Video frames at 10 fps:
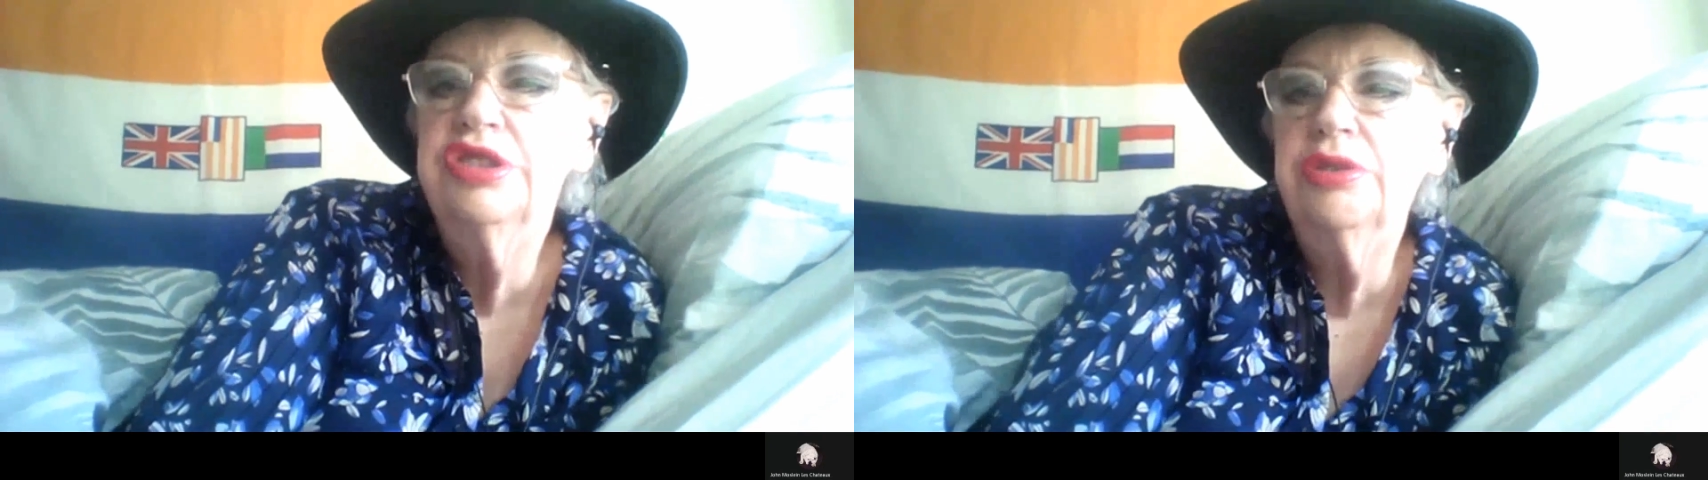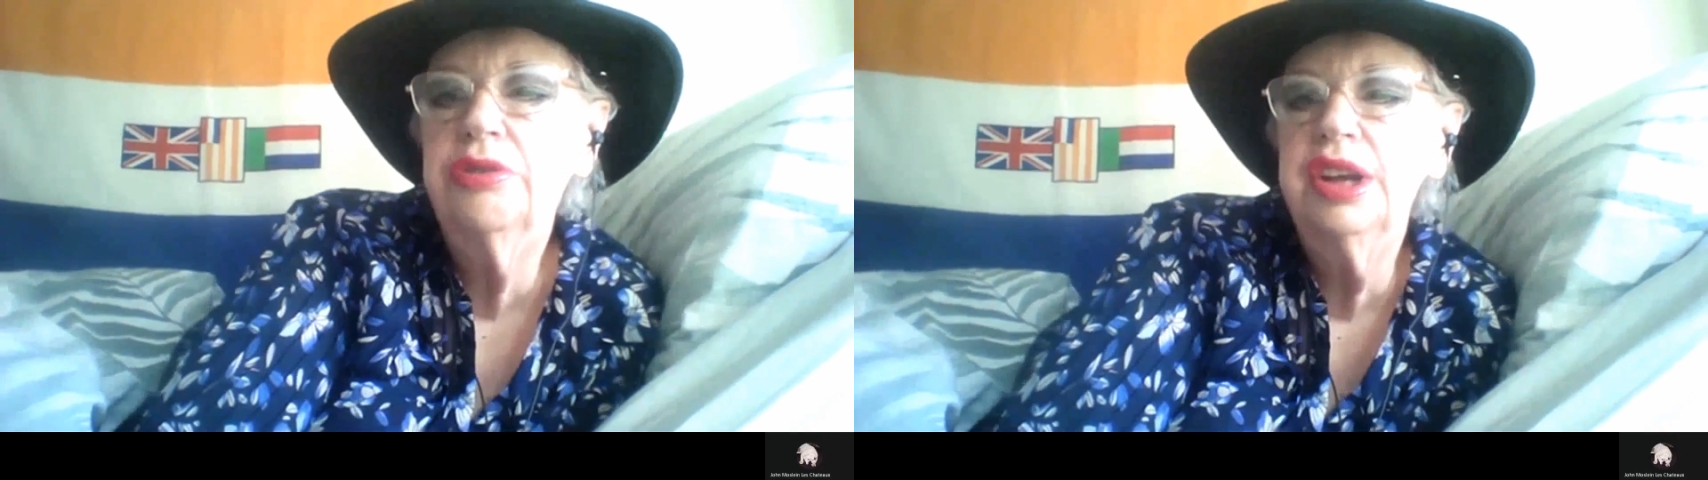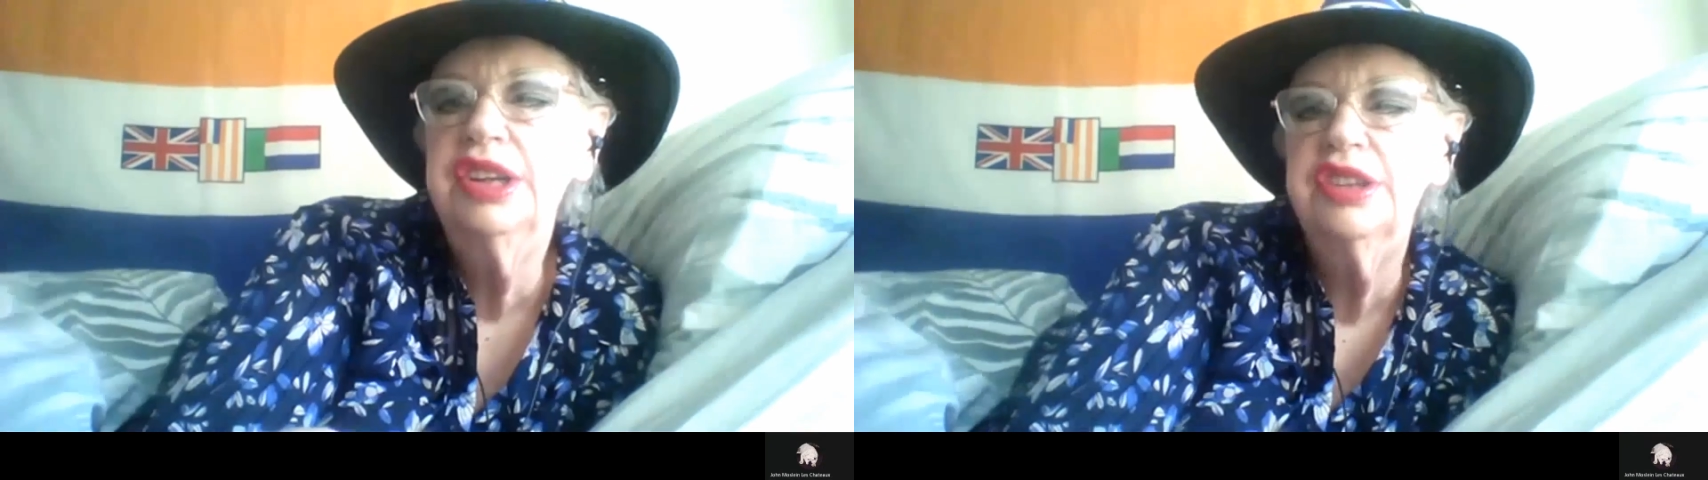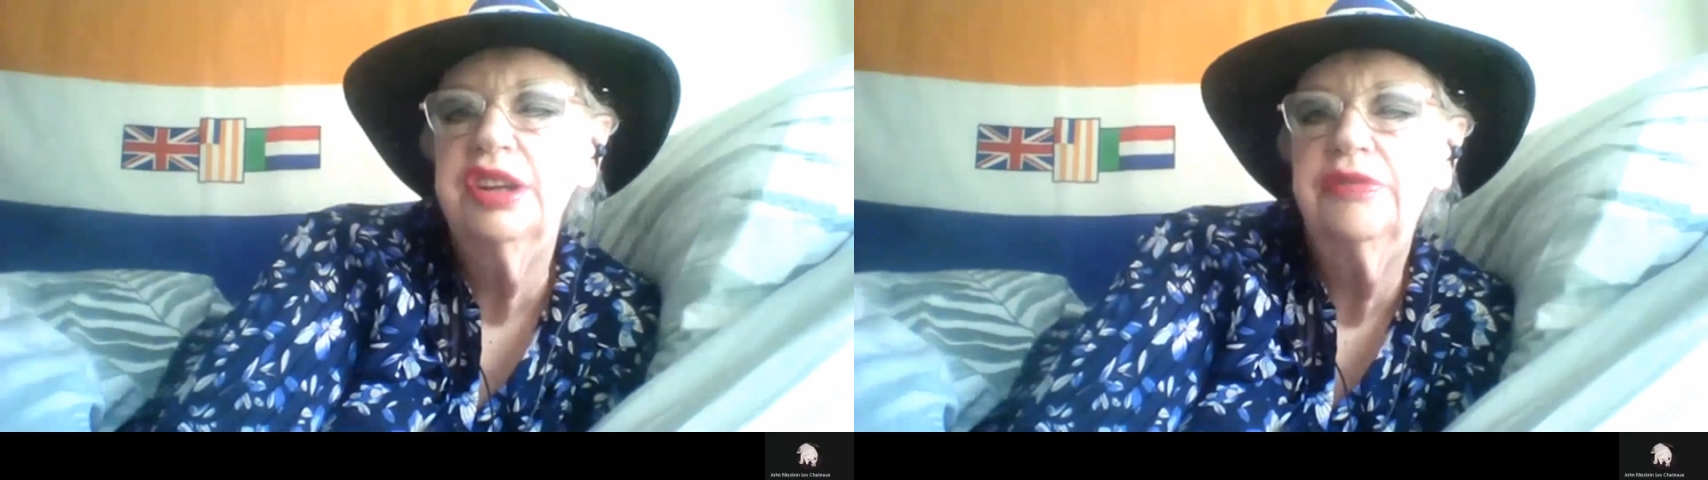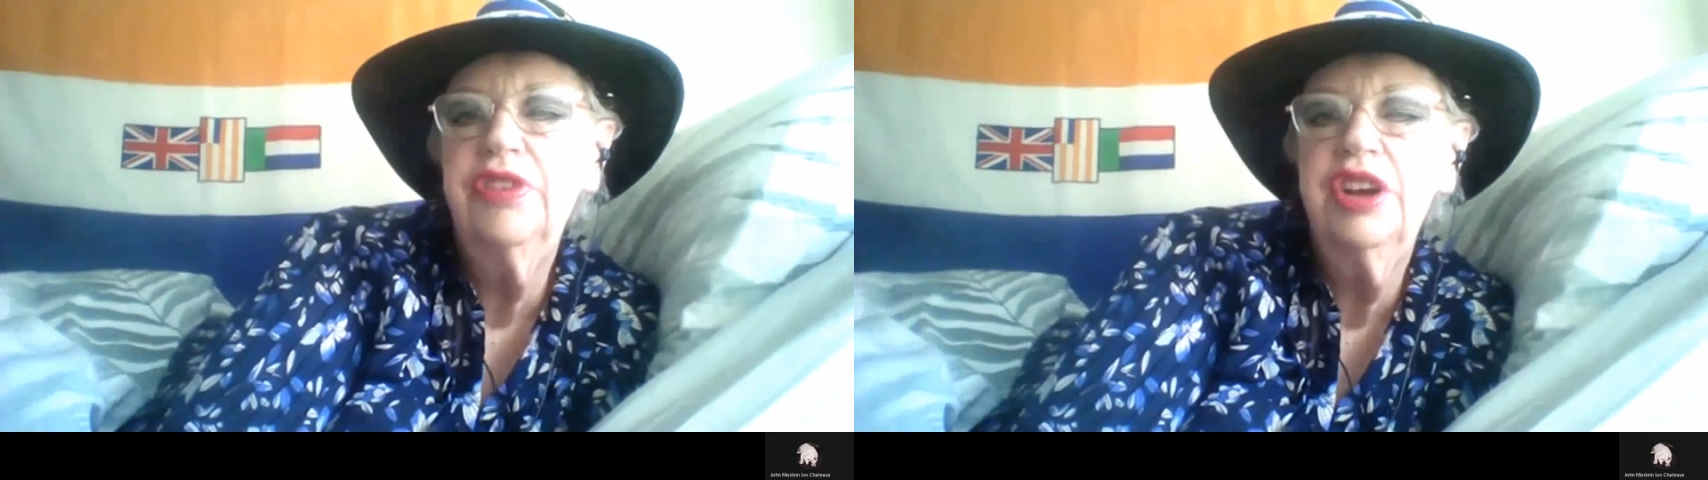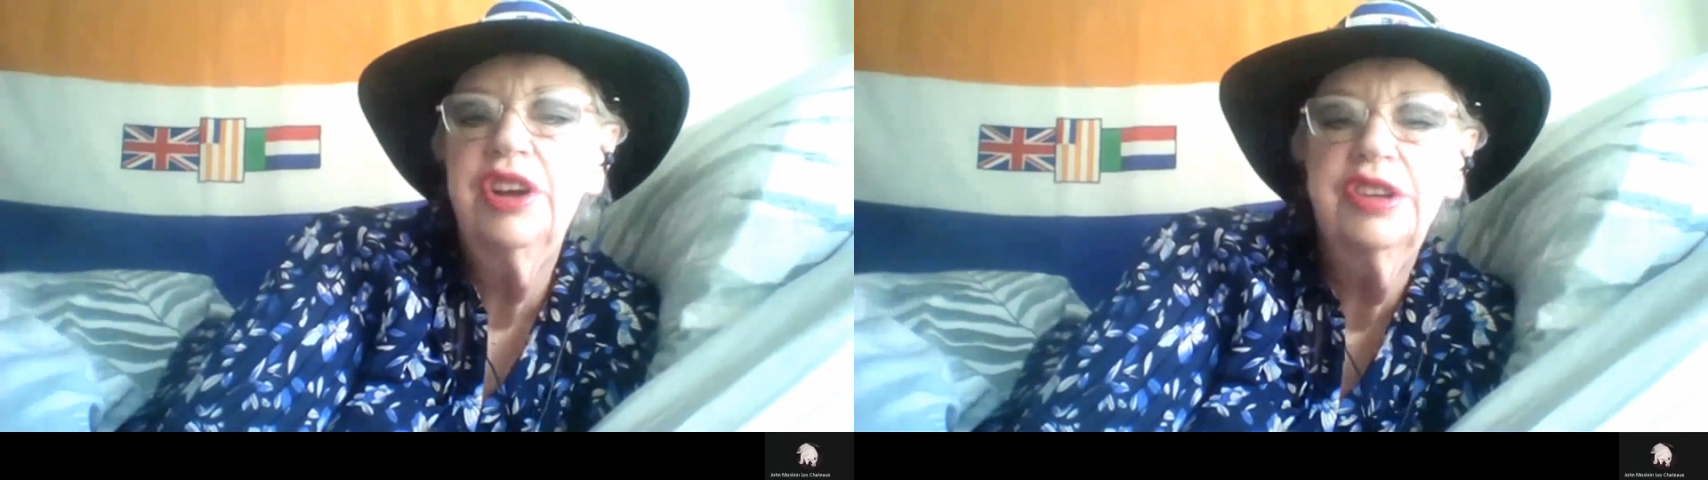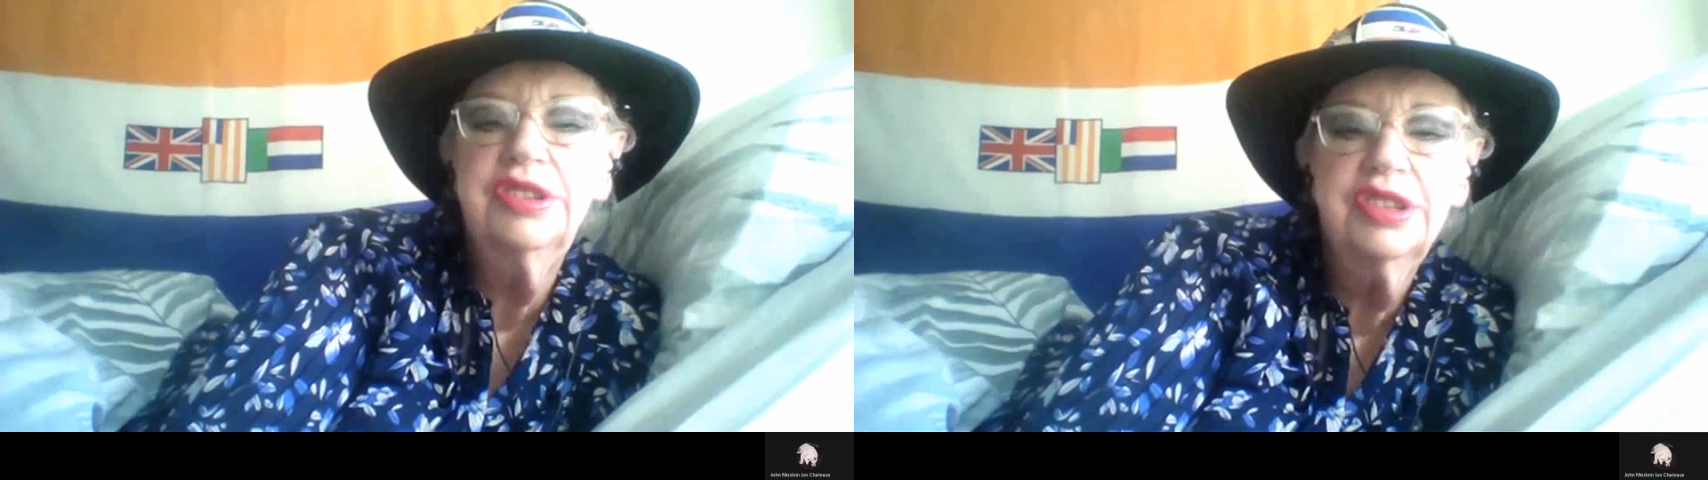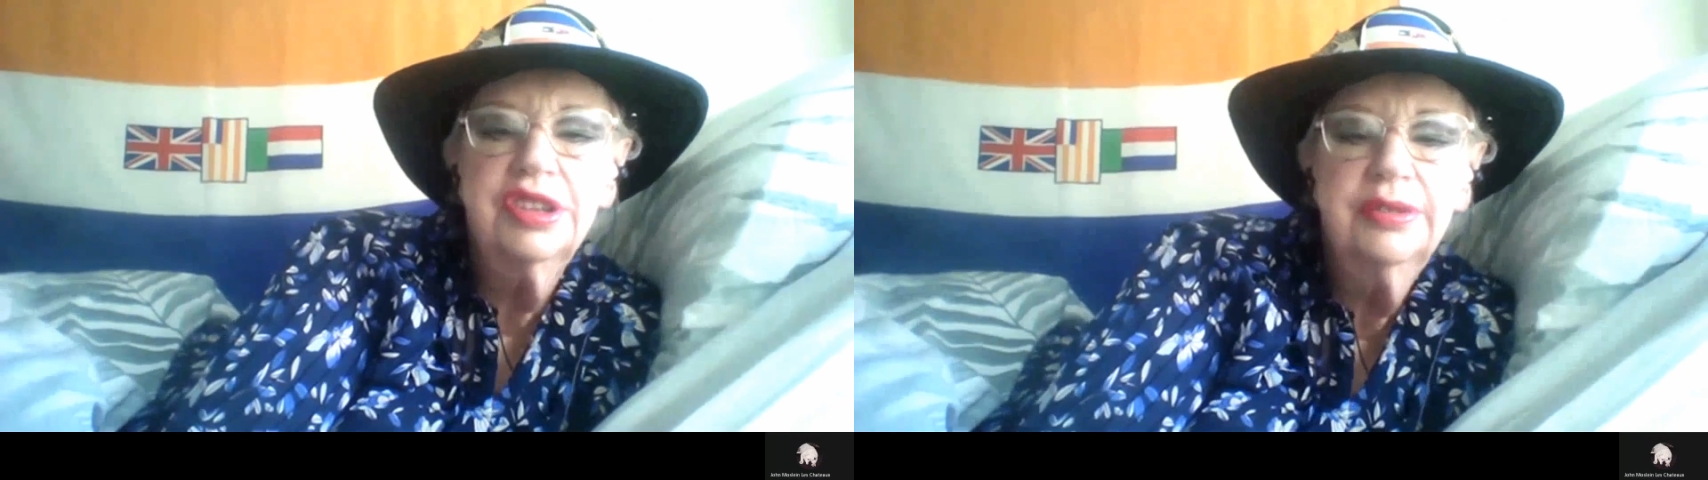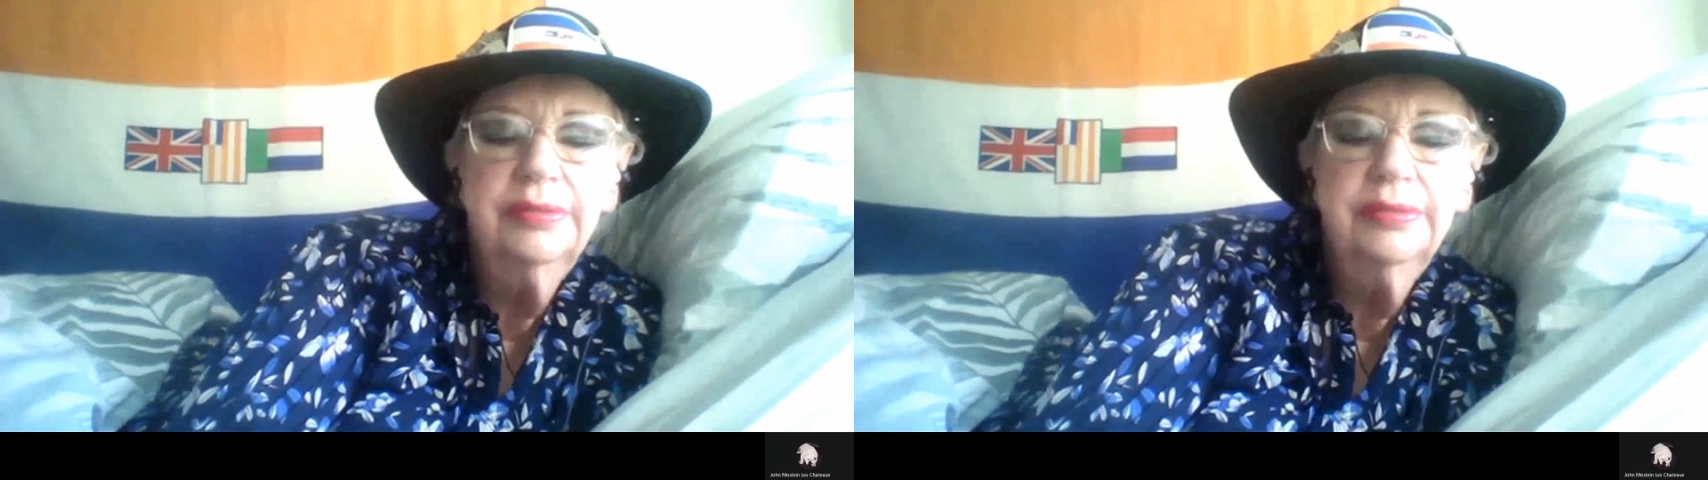to grease it first.